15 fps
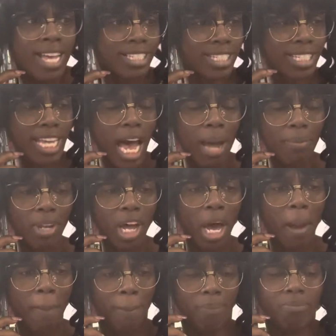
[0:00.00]
Some
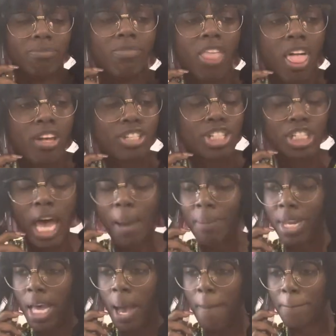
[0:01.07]

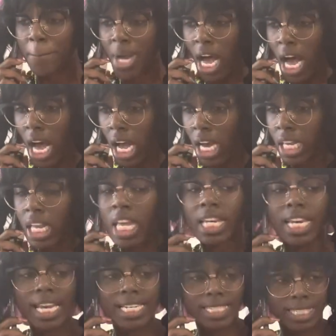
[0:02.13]
little bug?
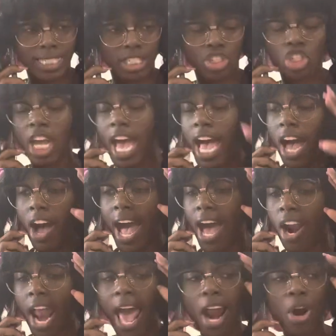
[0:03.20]
Listen, child,
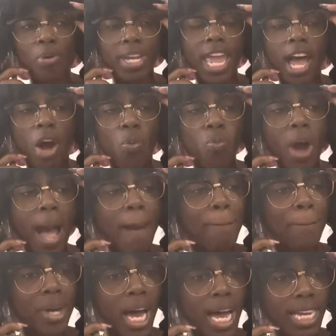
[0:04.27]
I don't care
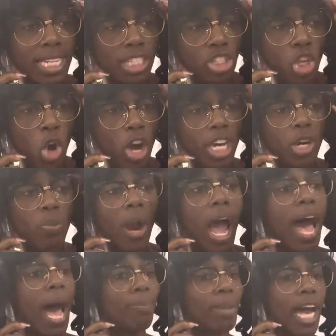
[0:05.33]
what bug is going
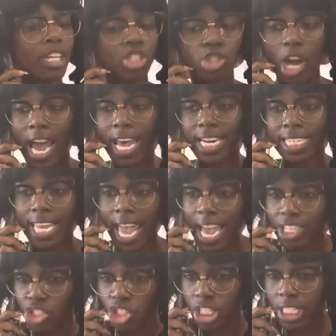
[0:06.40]
around. I'm not trying to
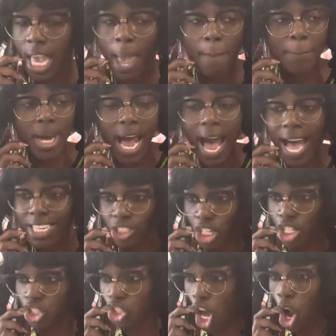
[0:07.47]
catch it. But I
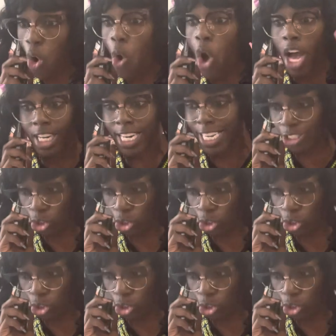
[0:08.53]
just know that